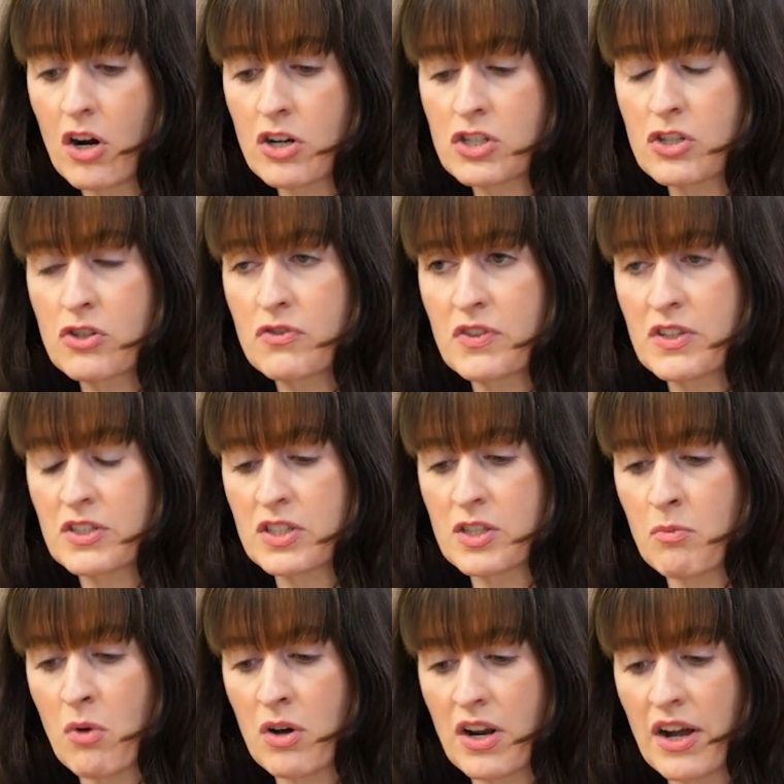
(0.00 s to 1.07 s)
Or do you feel
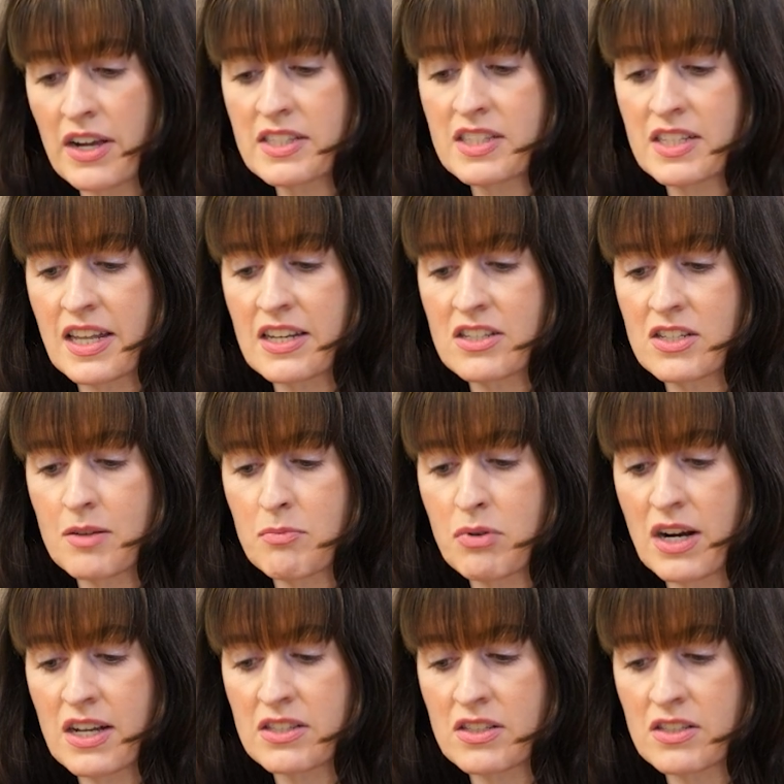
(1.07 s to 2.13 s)
somewhat isolated at
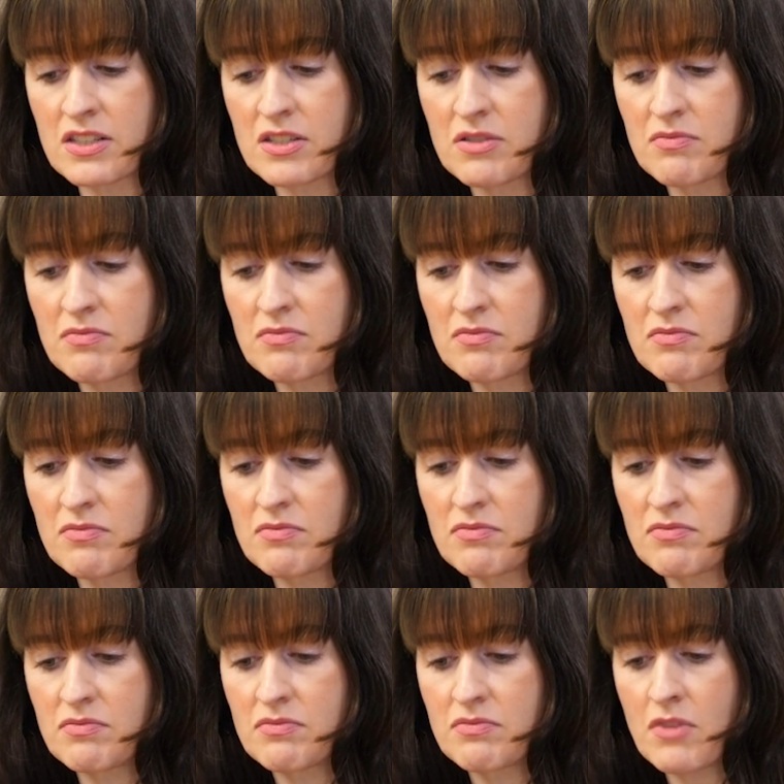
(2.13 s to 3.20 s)
present?
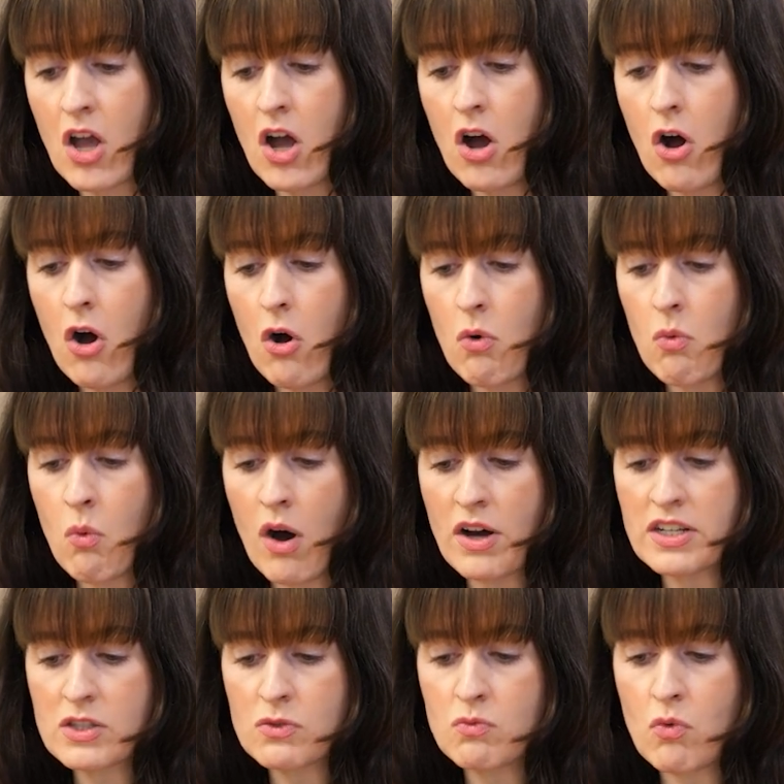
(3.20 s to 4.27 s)

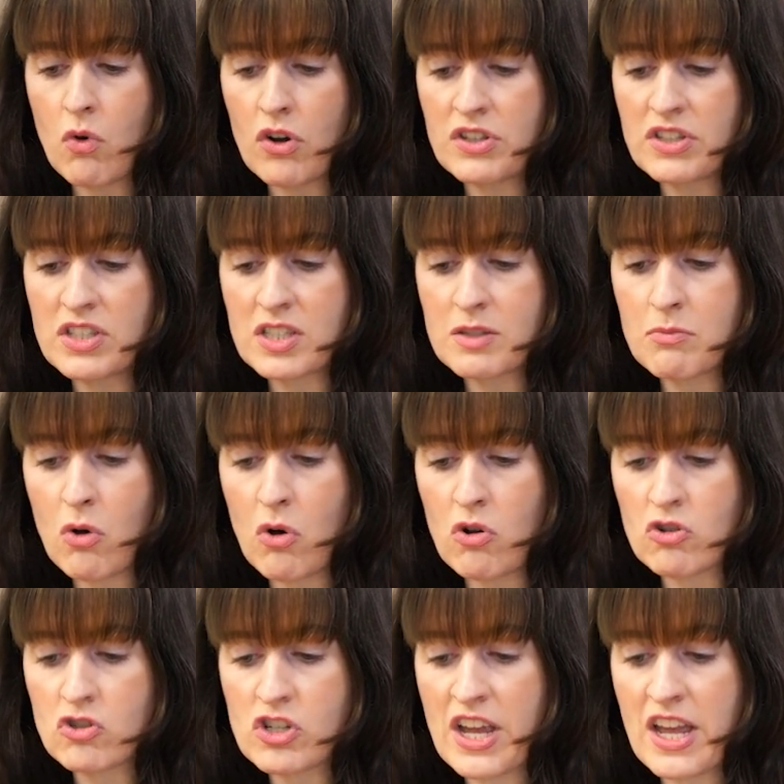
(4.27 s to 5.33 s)
What is one
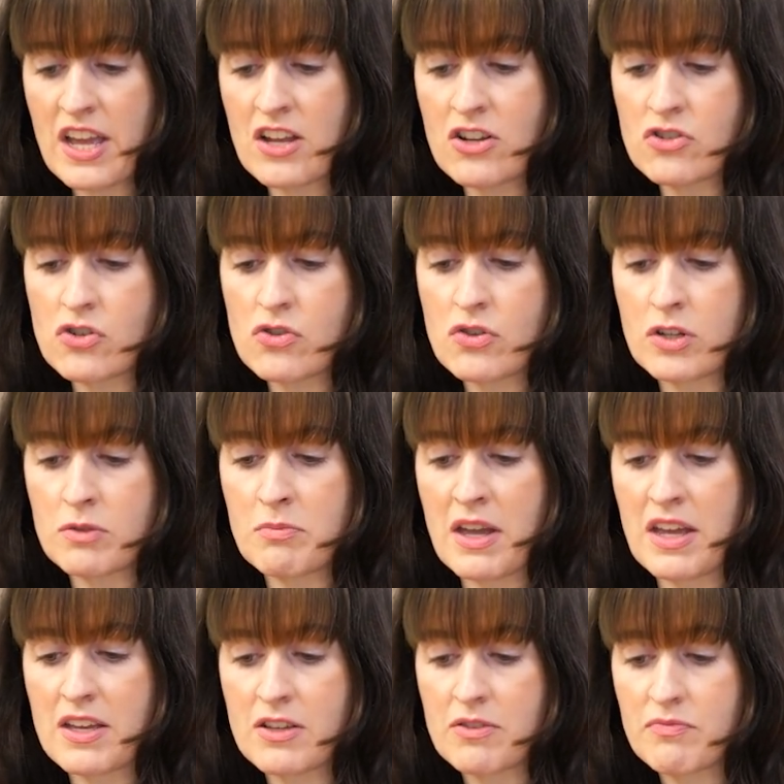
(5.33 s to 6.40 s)
small change you could
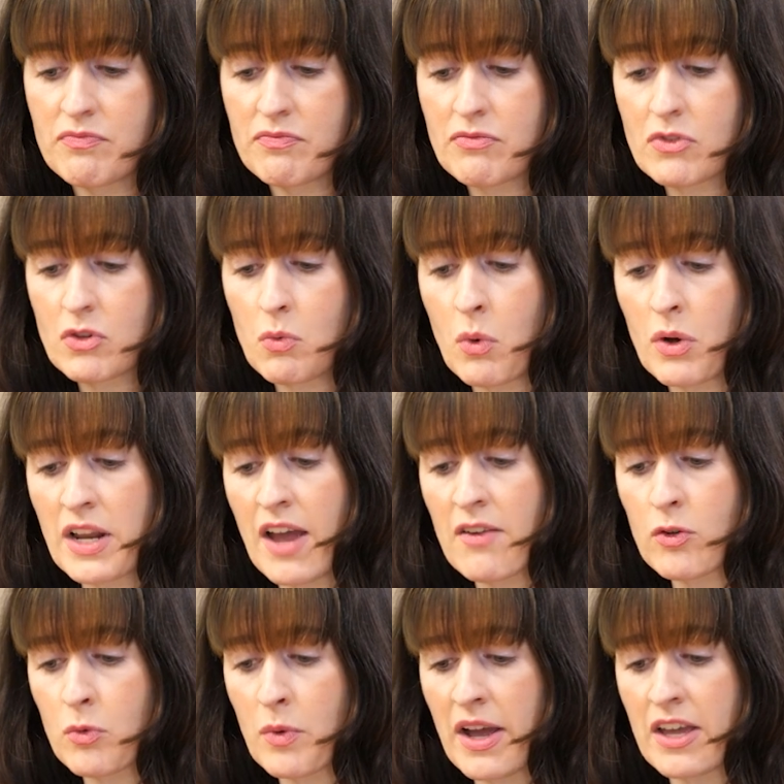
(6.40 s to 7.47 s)
make,
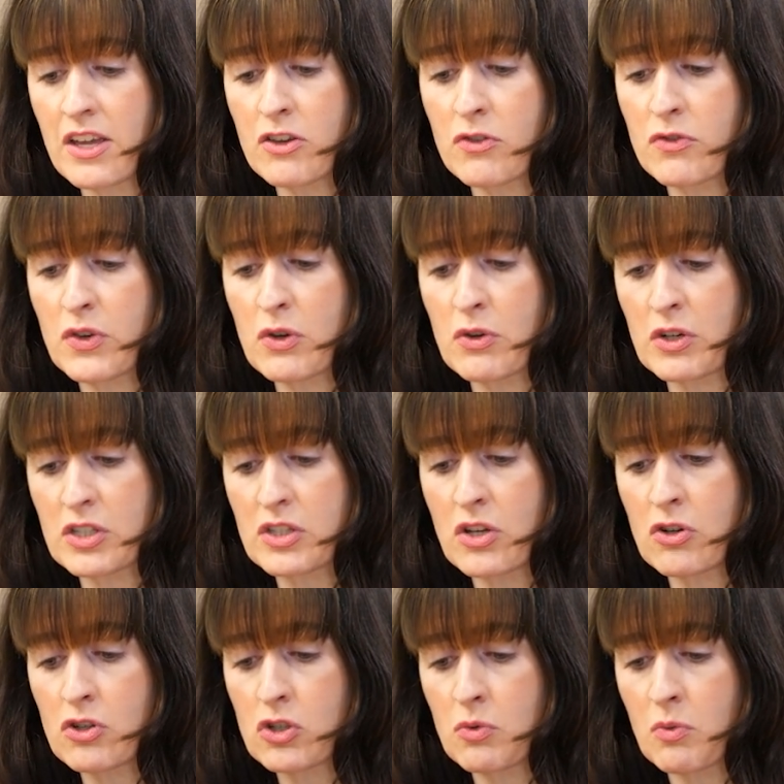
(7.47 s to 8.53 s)
whatever way you view your
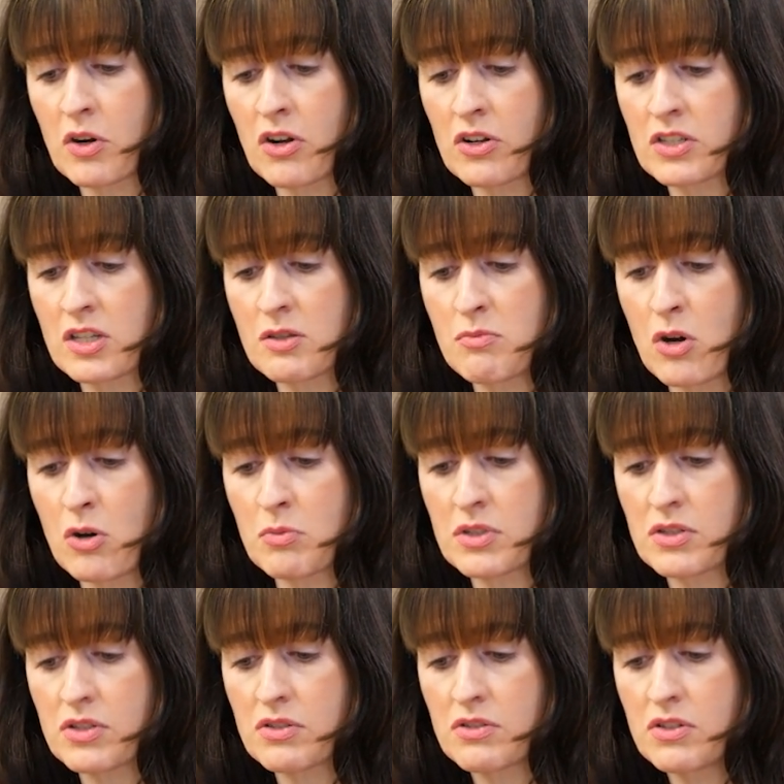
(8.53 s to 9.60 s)
social world at the
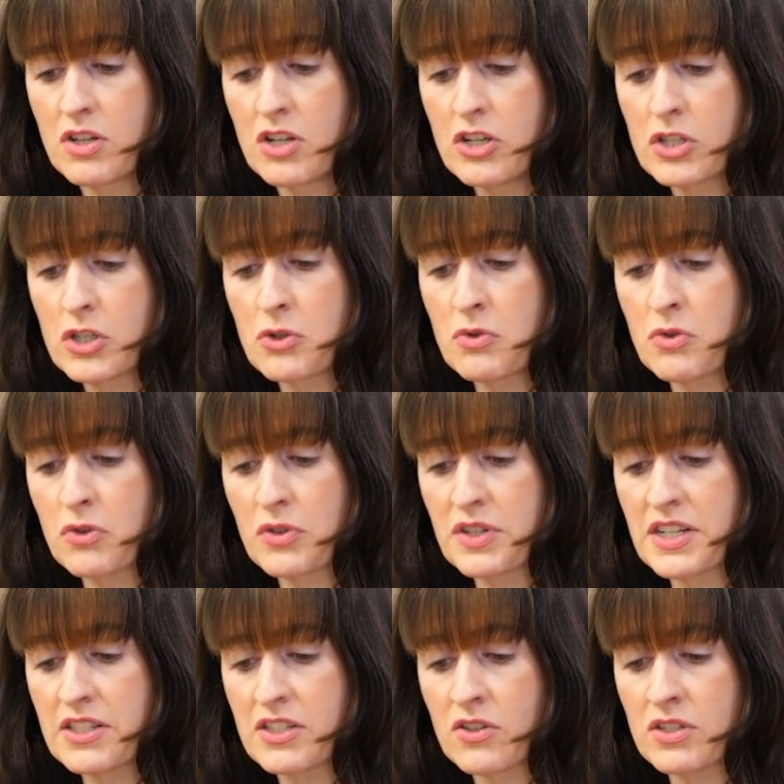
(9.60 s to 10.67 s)
moment, to
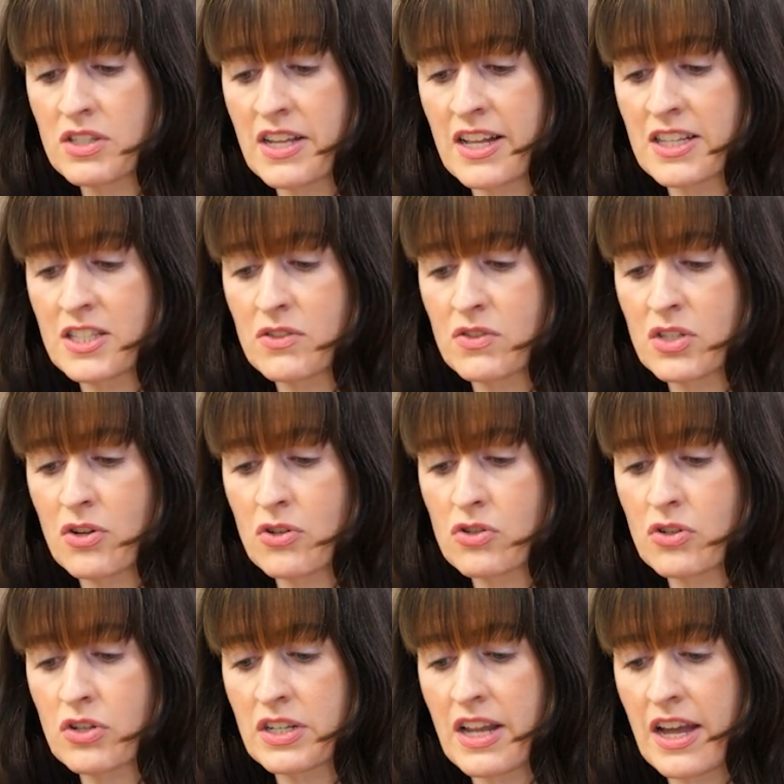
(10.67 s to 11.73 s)
increase your sense of
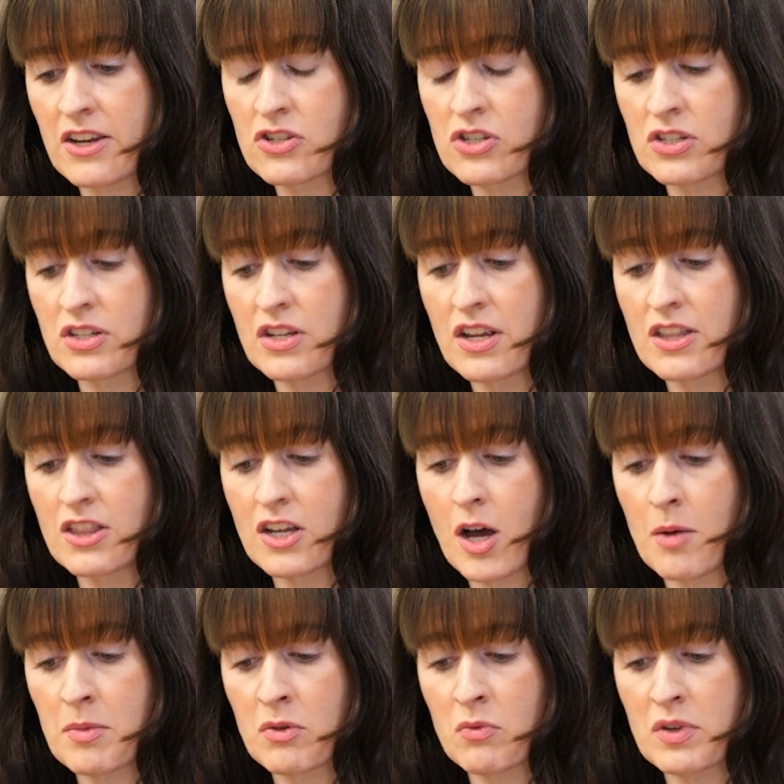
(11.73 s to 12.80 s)
social connection in the
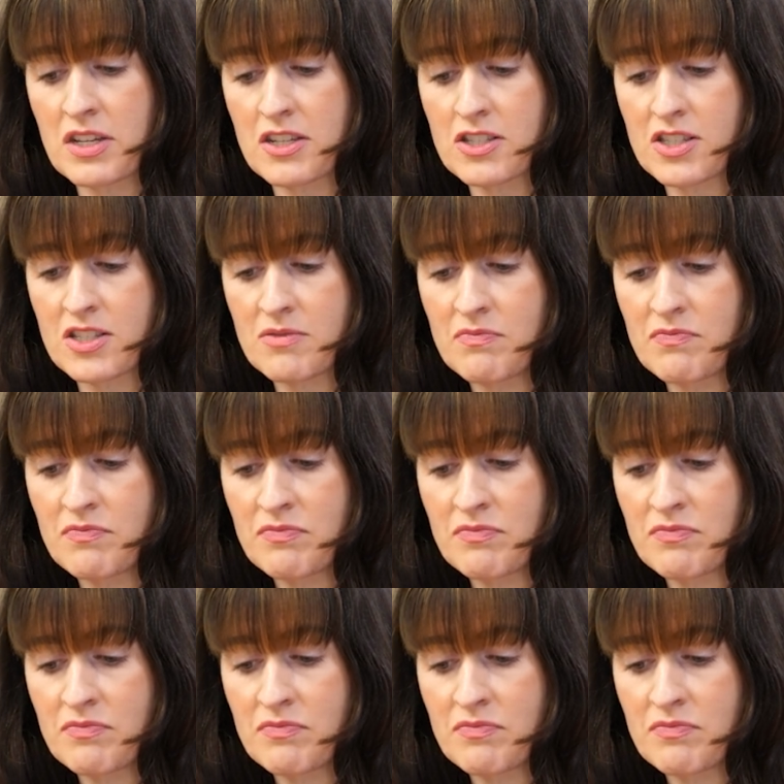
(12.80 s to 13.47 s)
coming weeks?